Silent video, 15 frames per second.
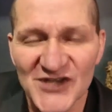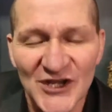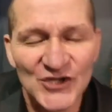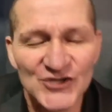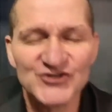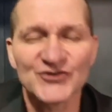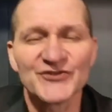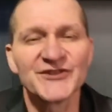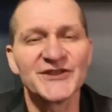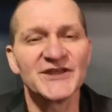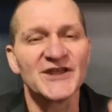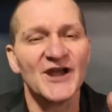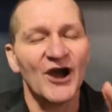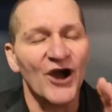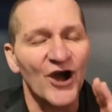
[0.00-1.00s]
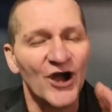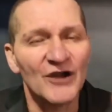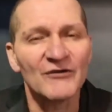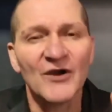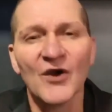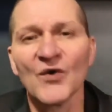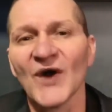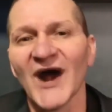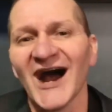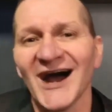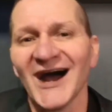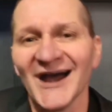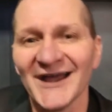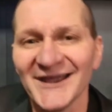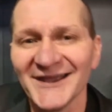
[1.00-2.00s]
So the
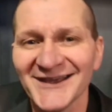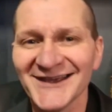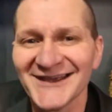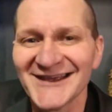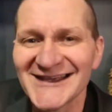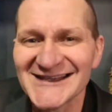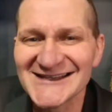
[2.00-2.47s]
ROI is